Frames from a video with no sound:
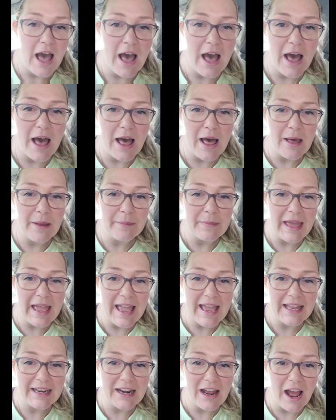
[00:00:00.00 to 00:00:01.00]

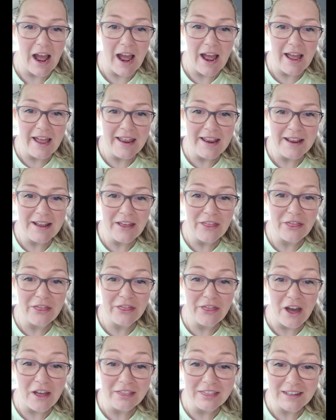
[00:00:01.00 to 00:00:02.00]
And I
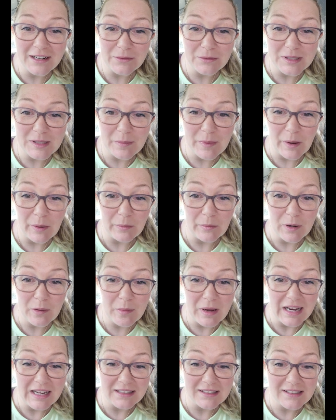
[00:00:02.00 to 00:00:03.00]
thought that it was about
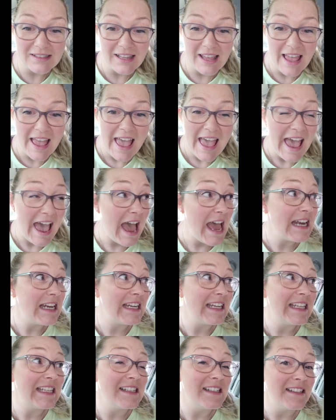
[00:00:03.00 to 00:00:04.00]
mermaids. And
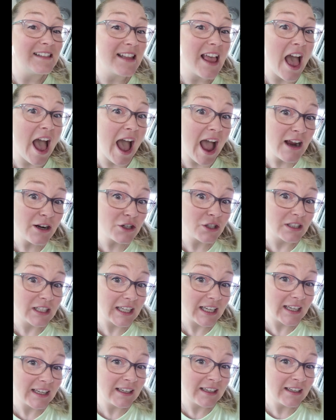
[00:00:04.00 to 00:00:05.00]
it is
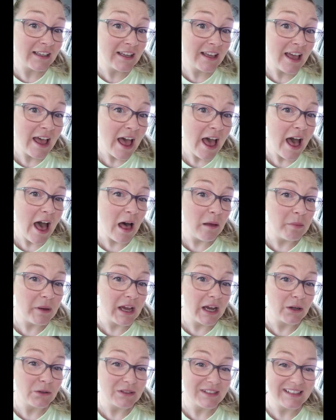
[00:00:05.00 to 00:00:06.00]
actually
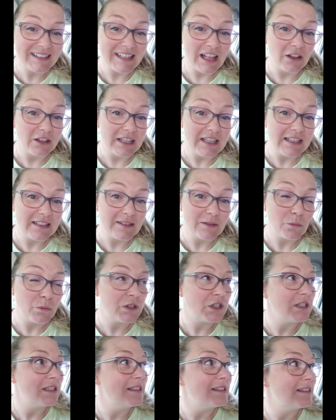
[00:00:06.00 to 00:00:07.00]
about Selkies,
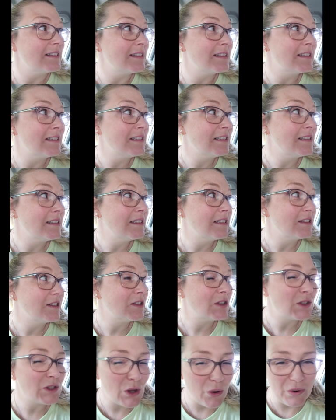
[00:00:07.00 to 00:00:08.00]
which is
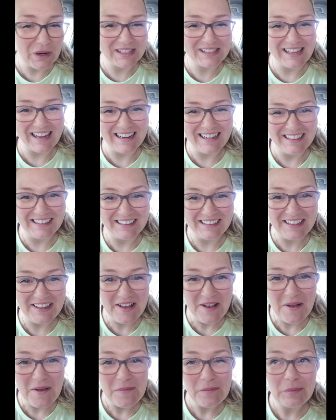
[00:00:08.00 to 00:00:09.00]
so exciting.
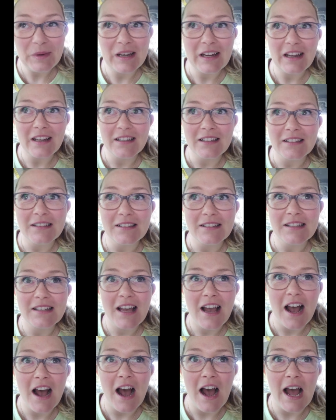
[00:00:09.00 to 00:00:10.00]
Because
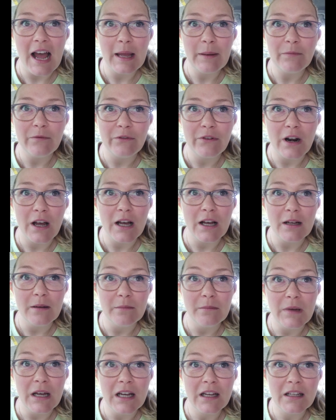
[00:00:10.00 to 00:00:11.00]
I'm
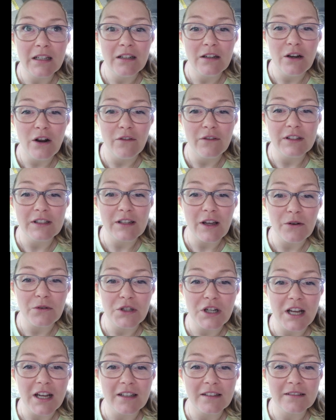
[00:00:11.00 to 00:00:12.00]
from Nova
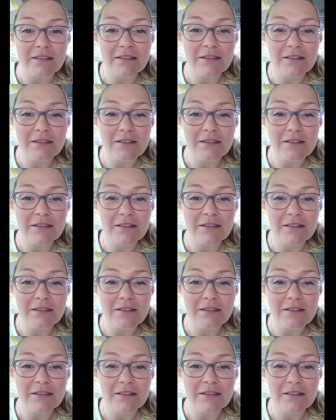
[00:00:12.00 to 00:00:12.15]
Scotia.